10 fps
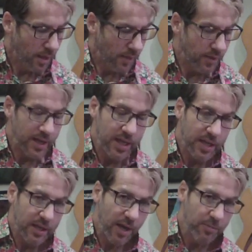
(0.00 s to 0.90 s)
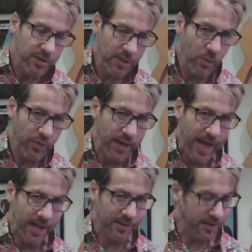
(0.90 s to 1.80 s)
And then he comes in with an
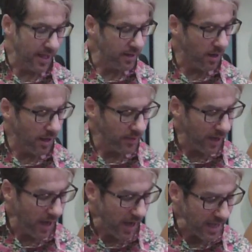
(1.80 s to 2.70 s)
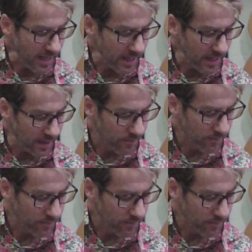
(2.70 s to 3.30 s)
accent on the high E.